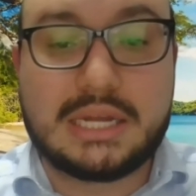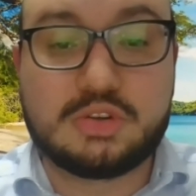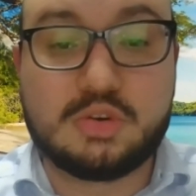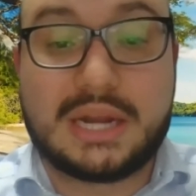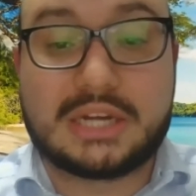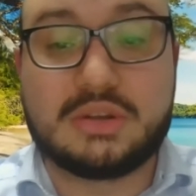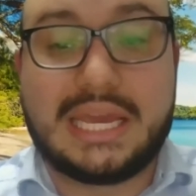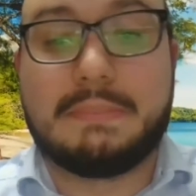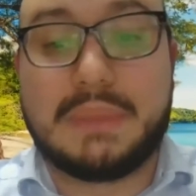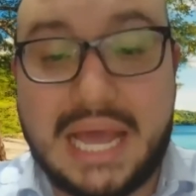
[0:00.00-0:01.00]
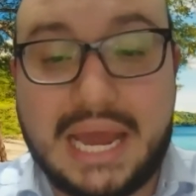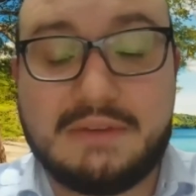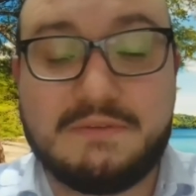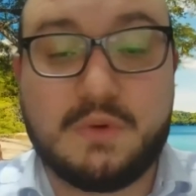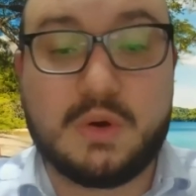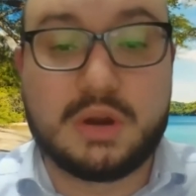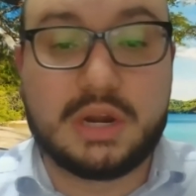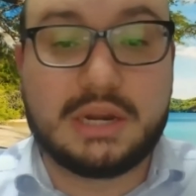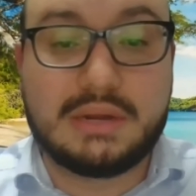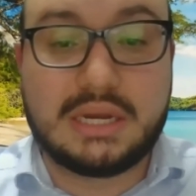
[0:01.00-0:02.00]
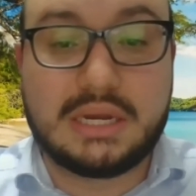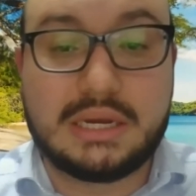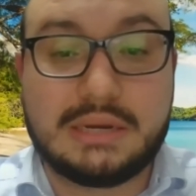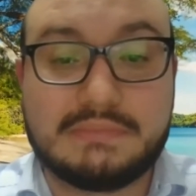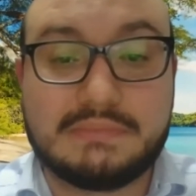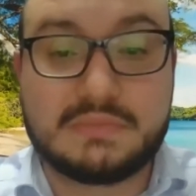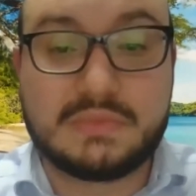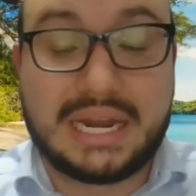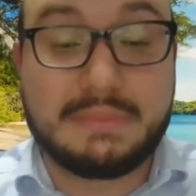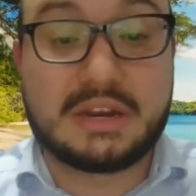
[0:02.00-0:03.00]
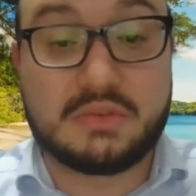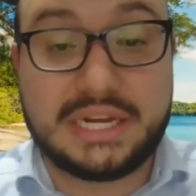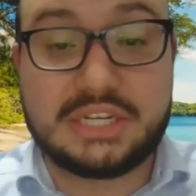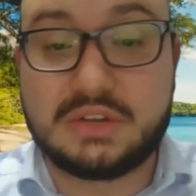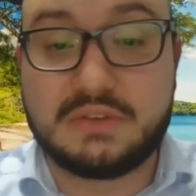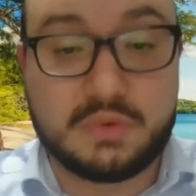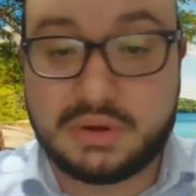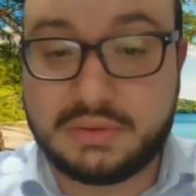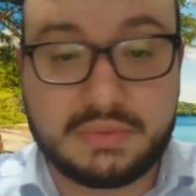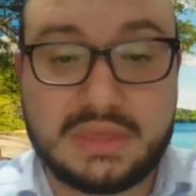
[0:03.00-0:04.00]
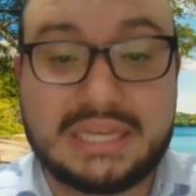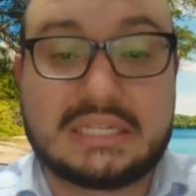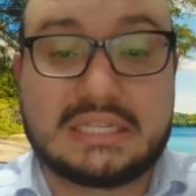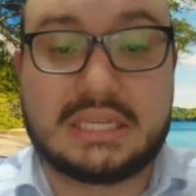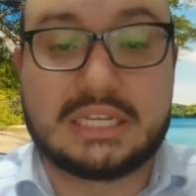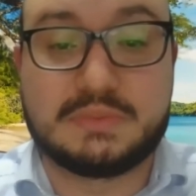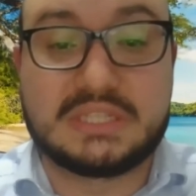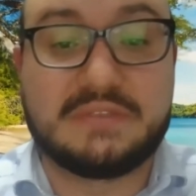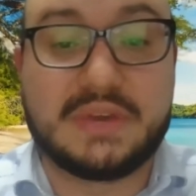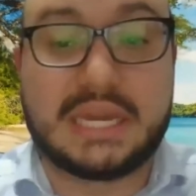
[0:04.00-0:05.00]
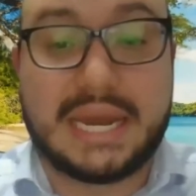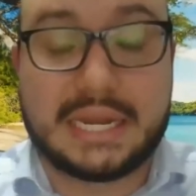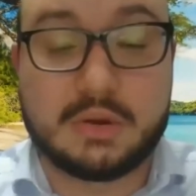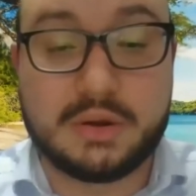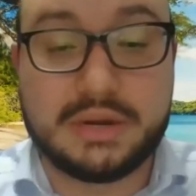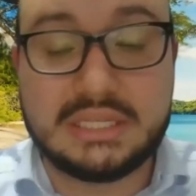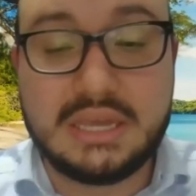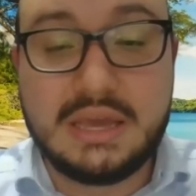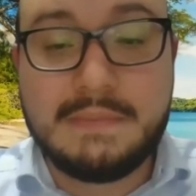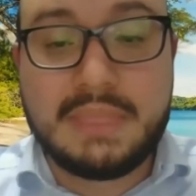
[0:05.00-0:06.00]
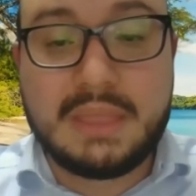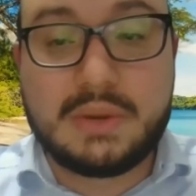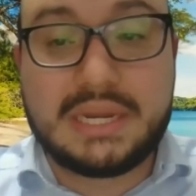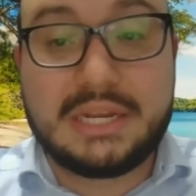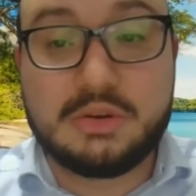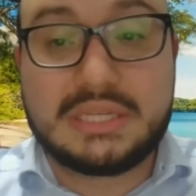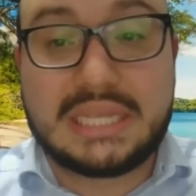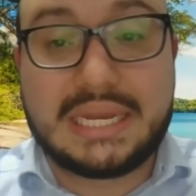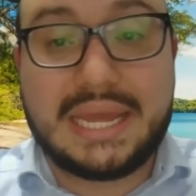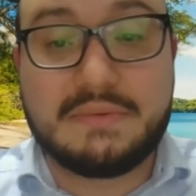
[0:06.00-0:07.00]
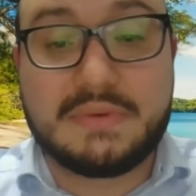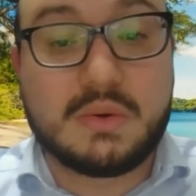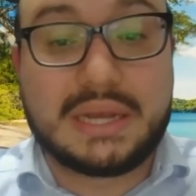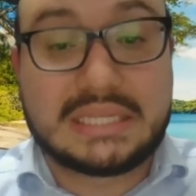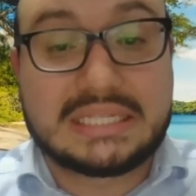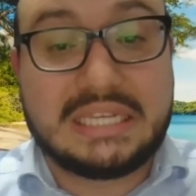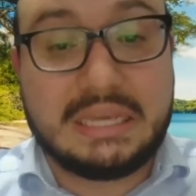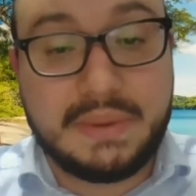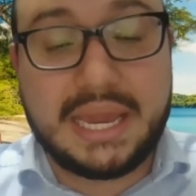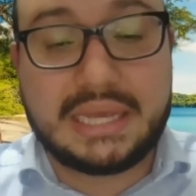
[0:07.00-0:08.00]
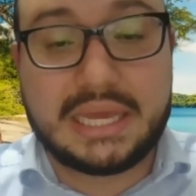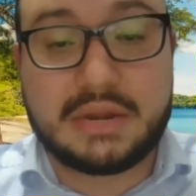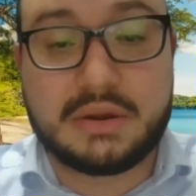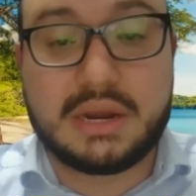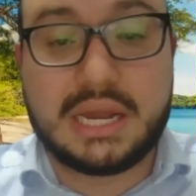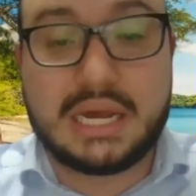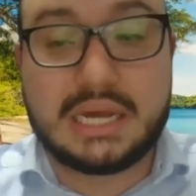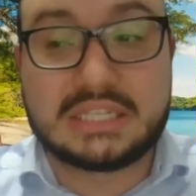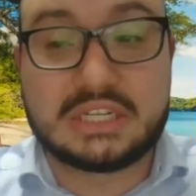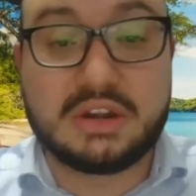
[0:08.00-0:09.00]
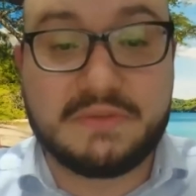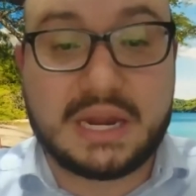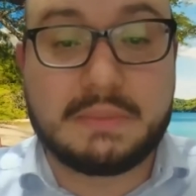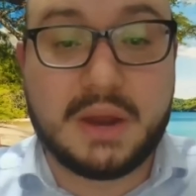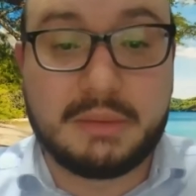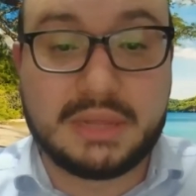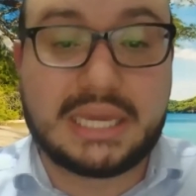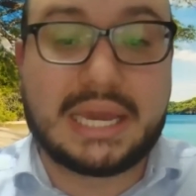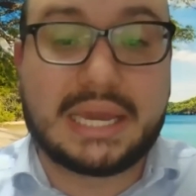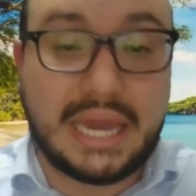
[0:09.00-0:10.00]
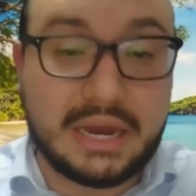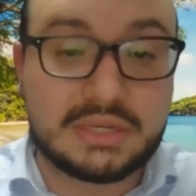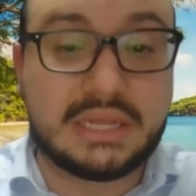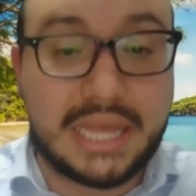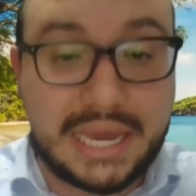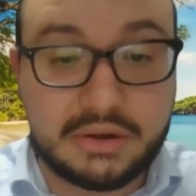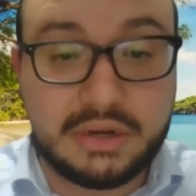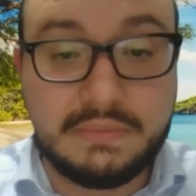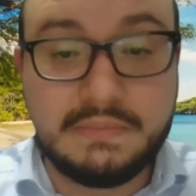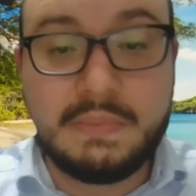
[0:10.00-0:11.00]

to actually apply for at immigration for these specific categories. What they do is that they request a CPA letter, certified public accountant letter,